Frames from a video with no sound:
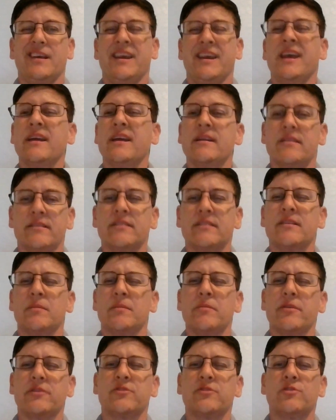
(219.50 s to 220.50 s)
get some
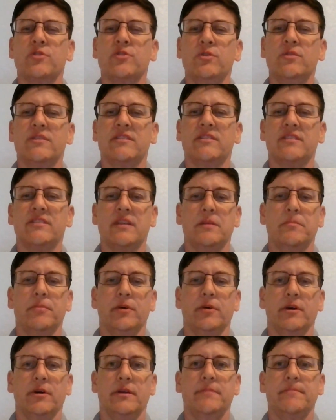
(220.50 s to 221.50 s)
of the students'
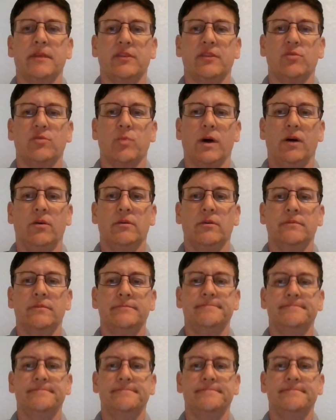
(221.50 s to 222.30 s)
input as well.